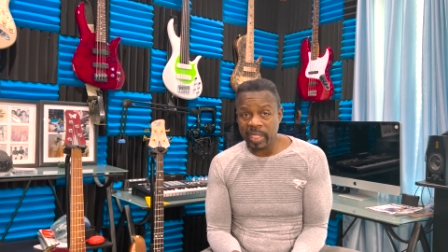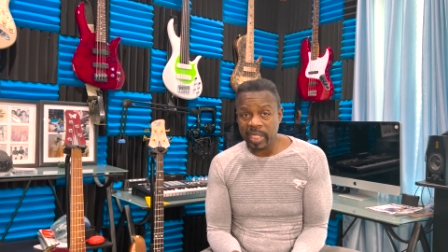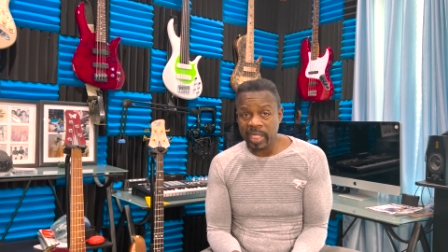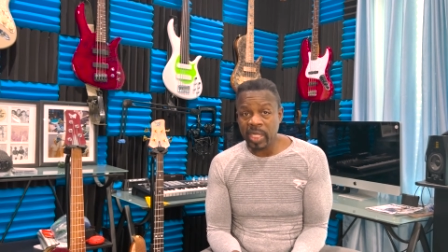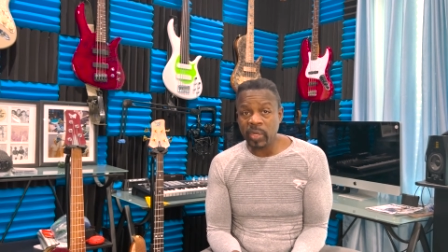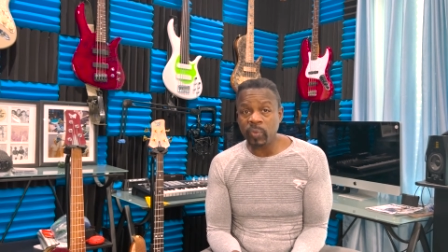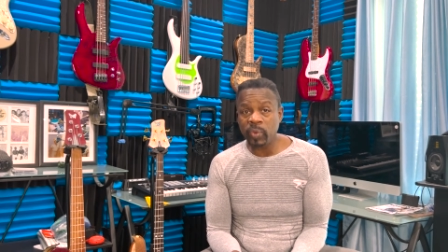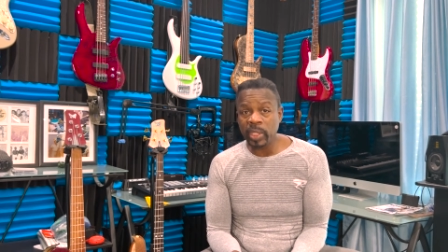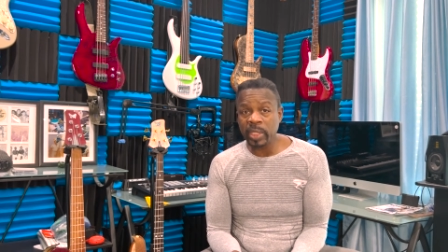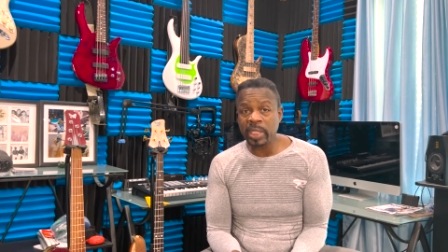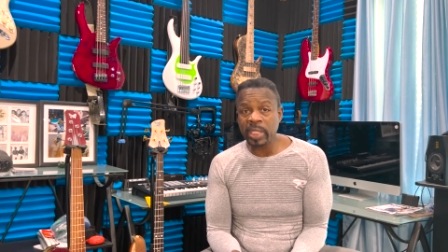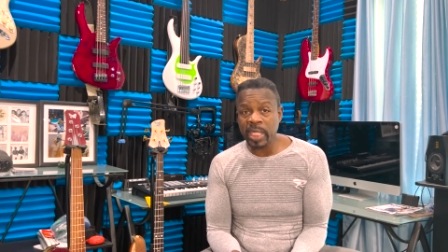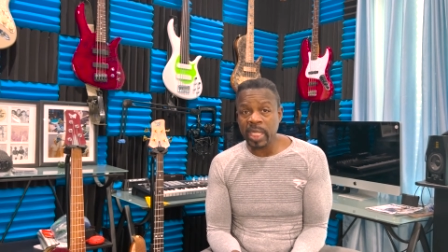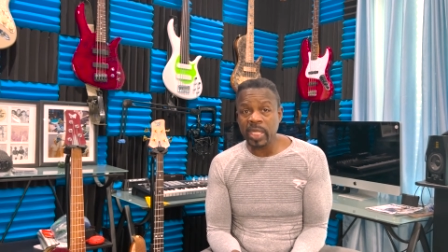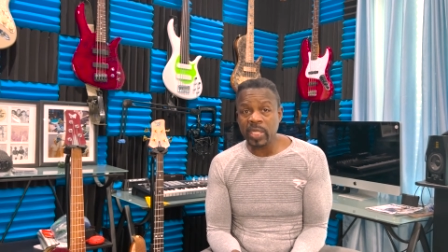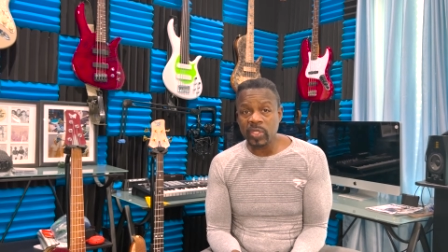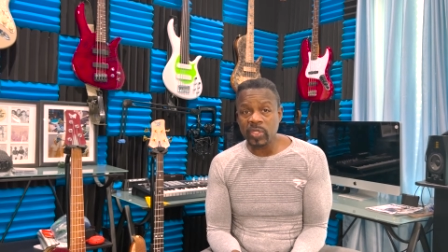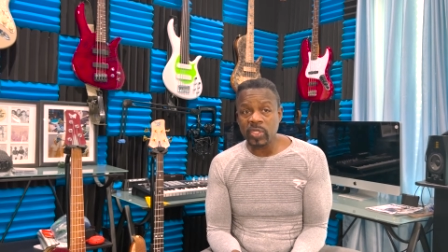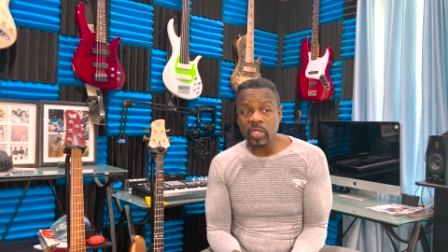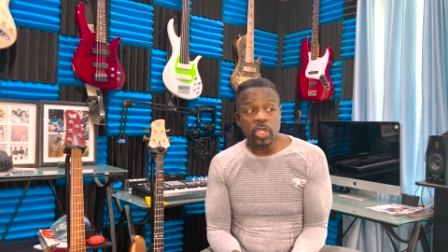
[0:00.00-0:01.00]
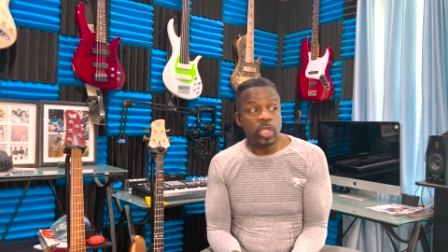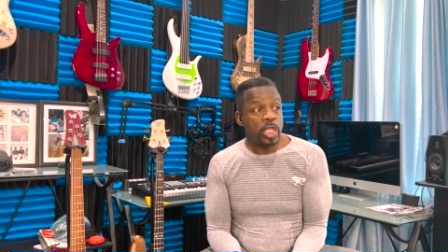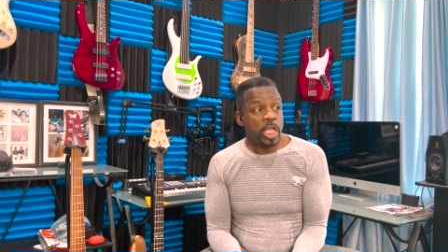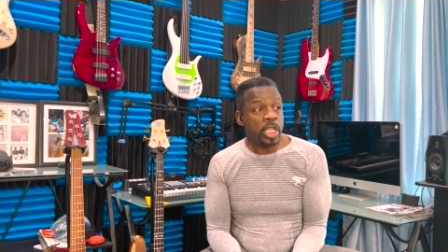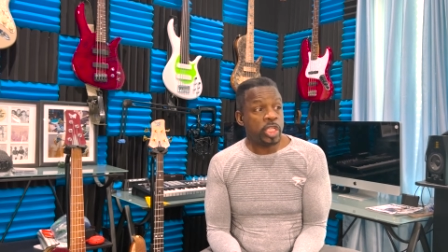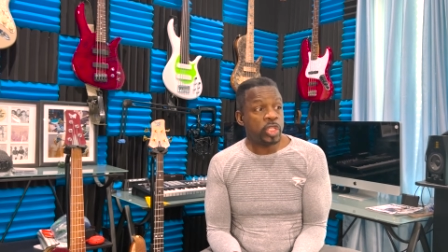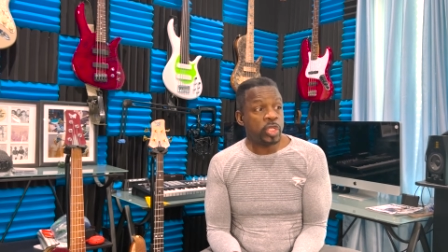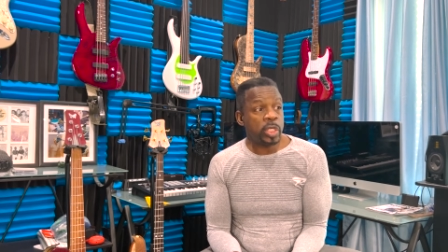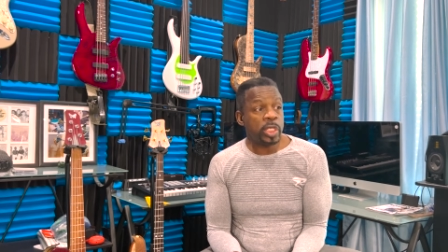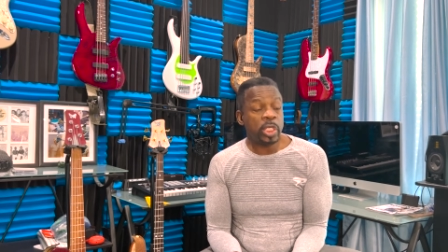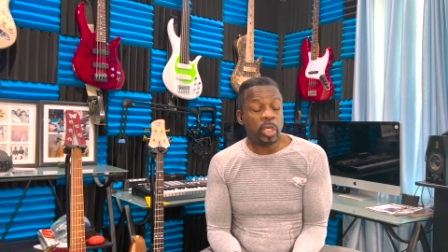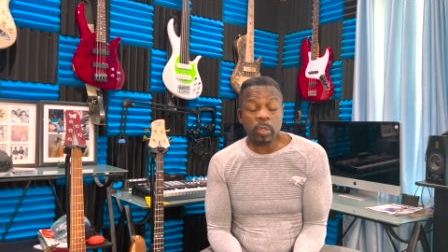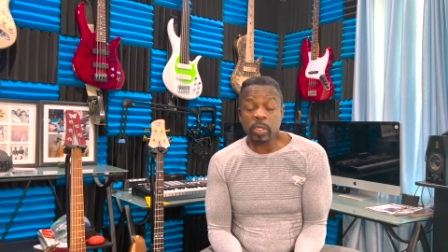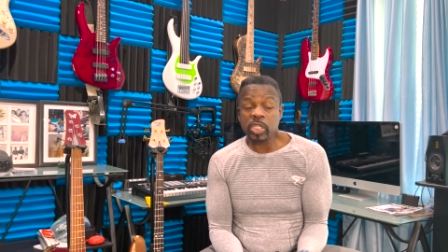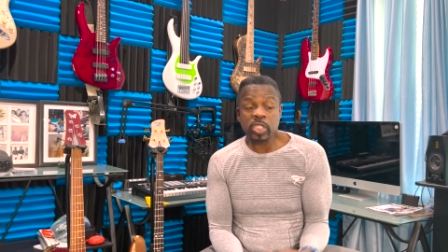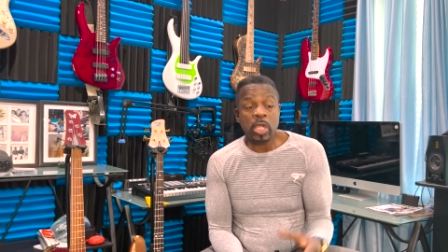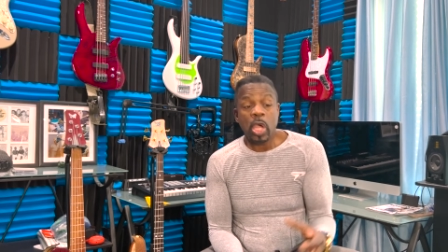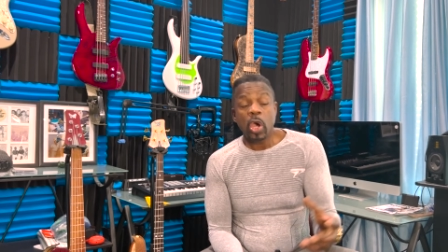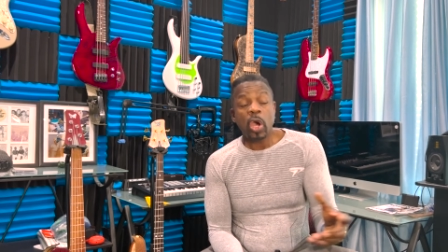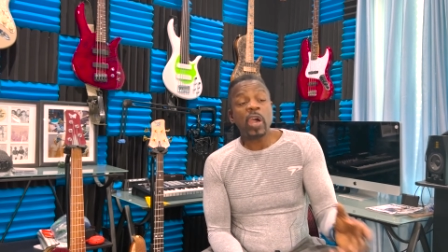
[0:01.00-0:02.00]
It really is. And you, you know,
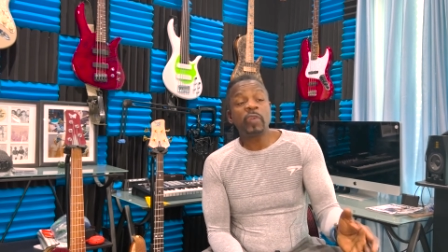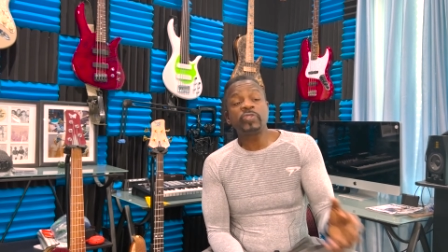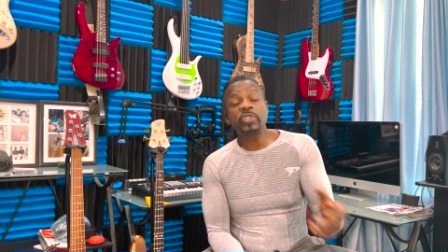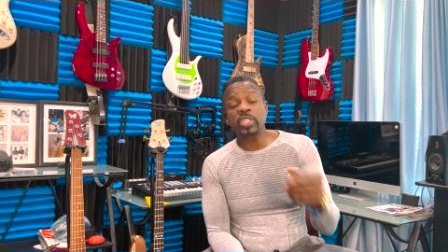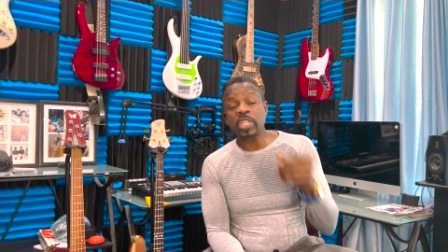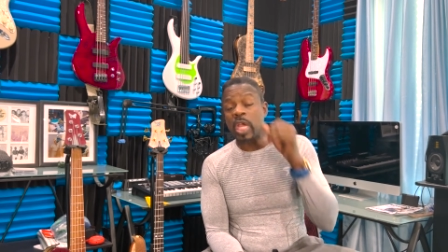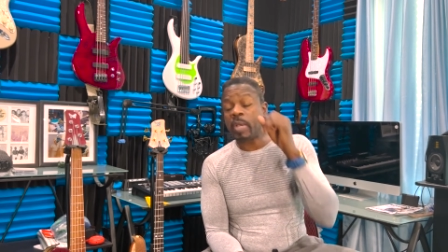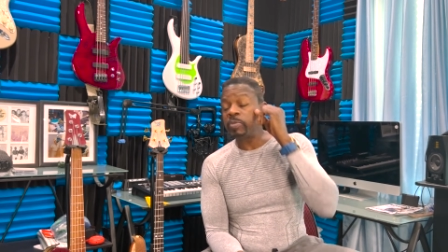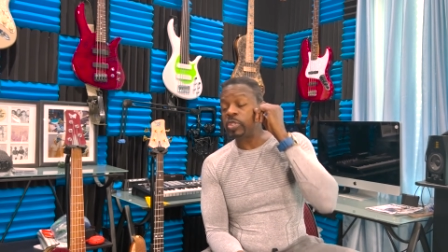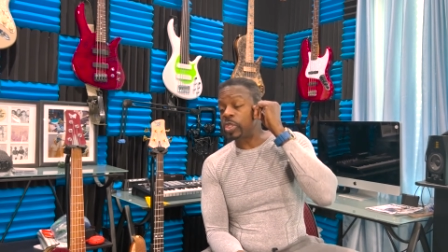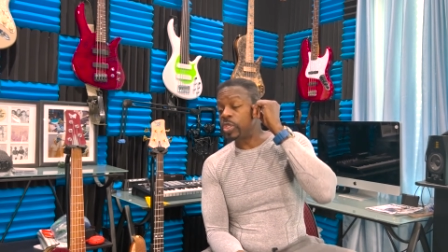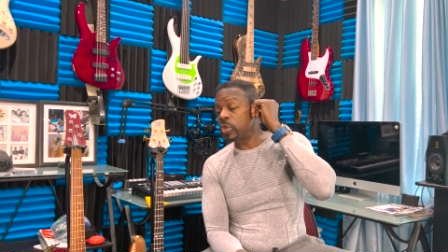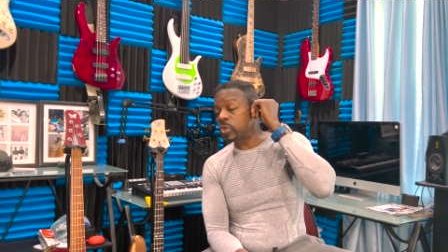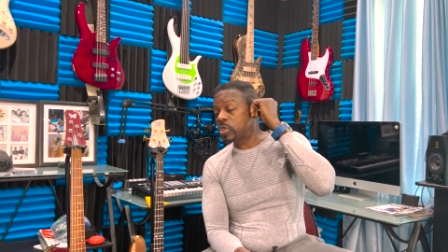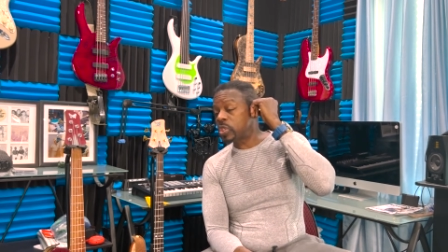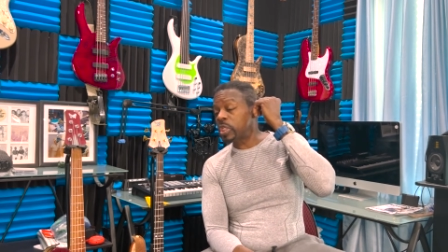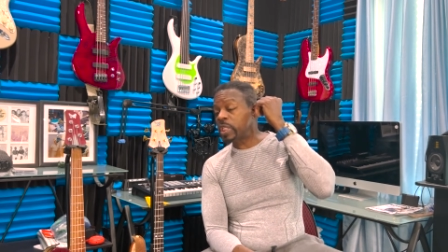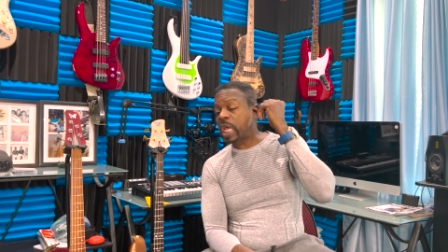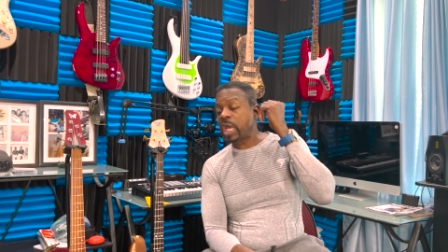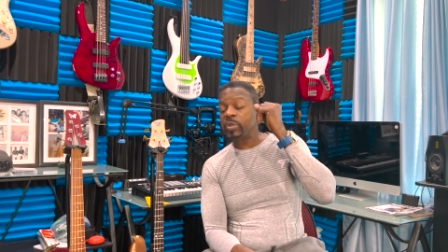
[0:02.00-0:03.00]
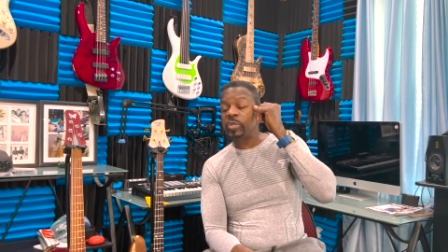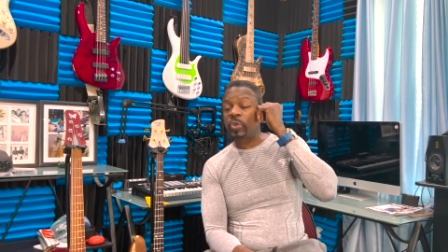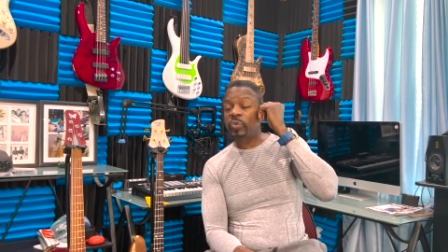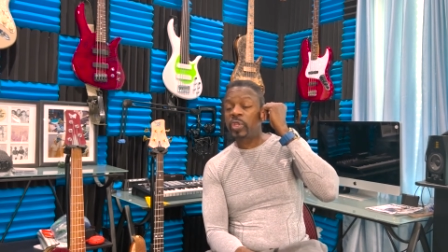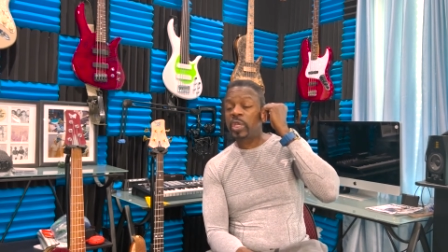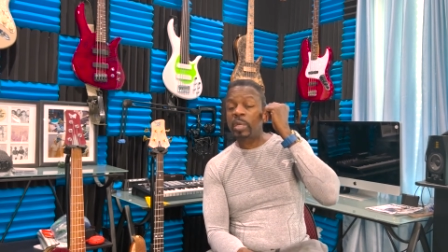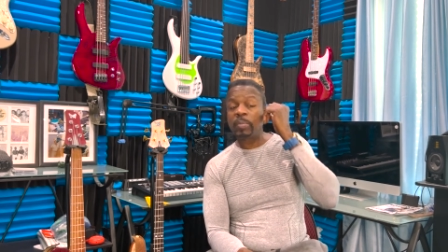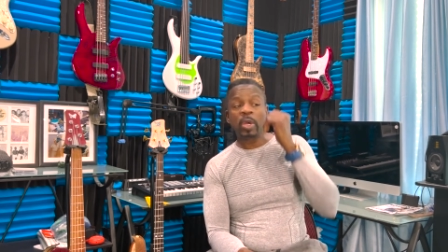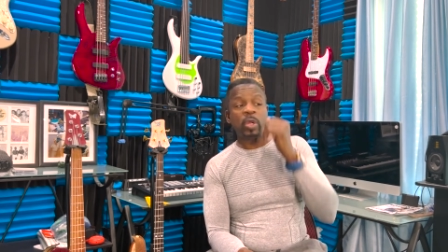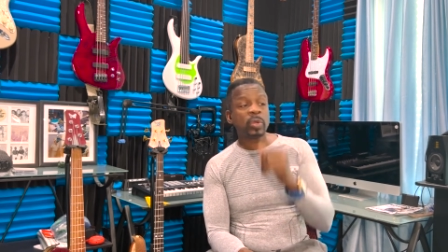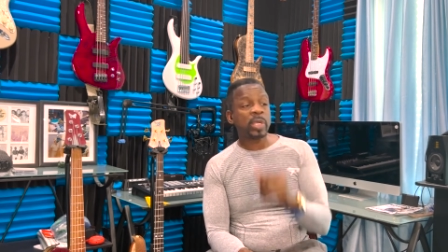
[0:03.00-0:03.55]
because oftentimes you'll sit down and you'll think about,